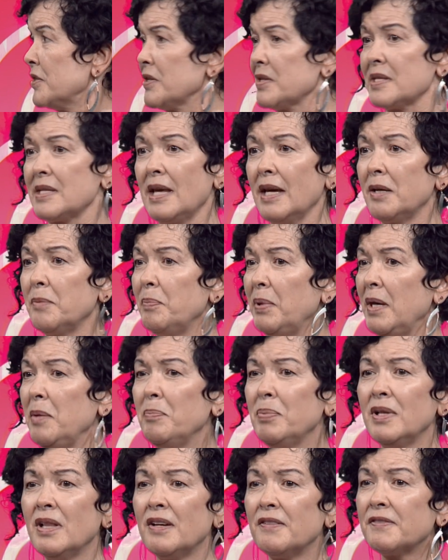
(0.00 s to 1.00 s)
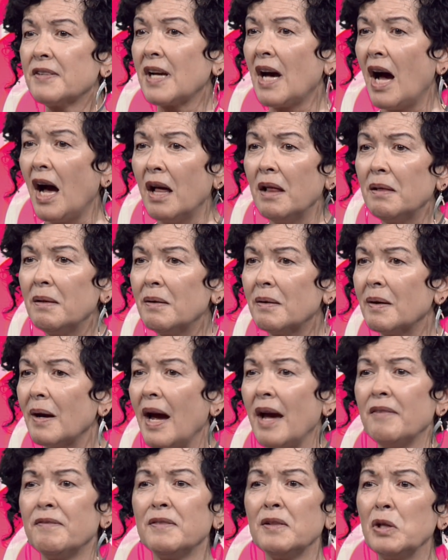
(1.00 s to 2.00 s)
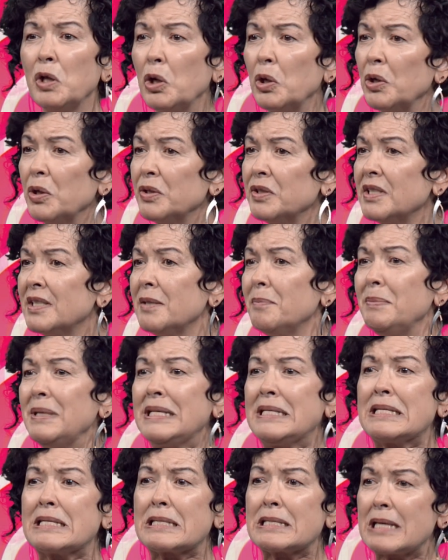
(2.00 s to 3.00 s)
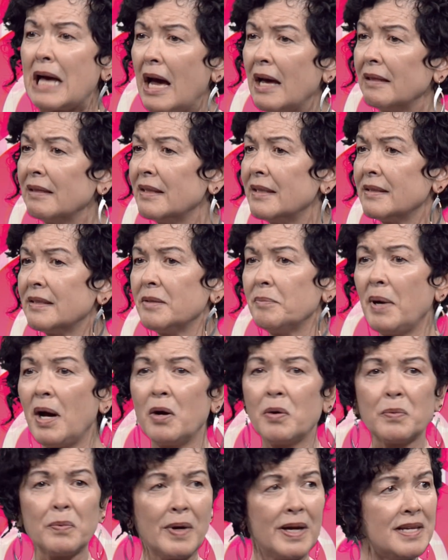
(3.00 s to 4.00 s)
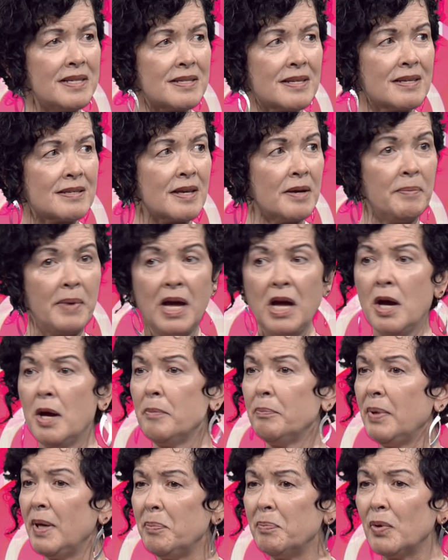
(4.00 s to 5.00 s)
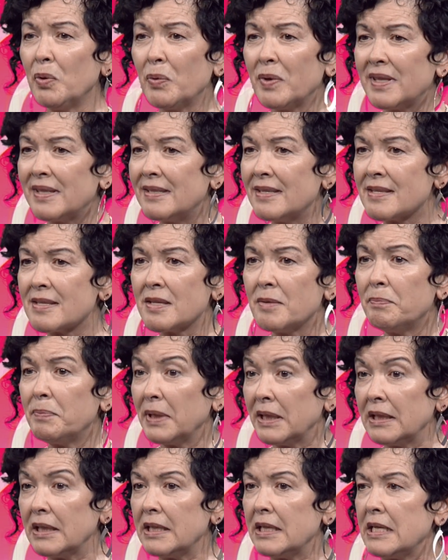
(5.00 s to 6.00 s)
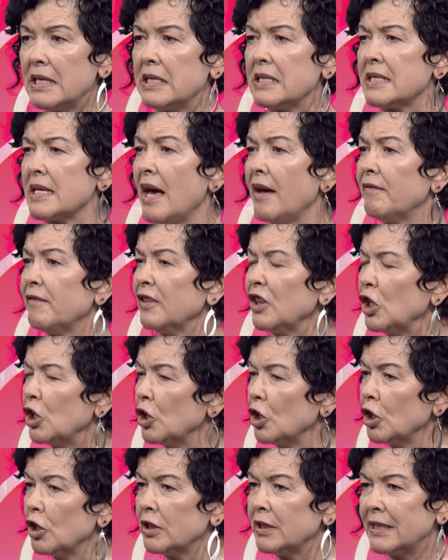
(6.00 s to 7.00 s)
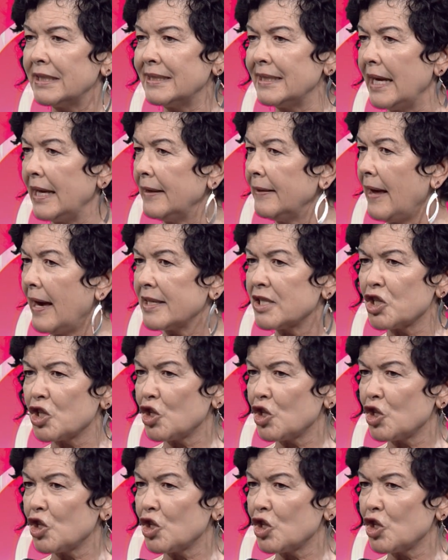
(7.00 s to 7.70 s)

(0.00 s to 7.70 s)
Just like people of color have learned to be silent about racism. People with disabilities have learned to take that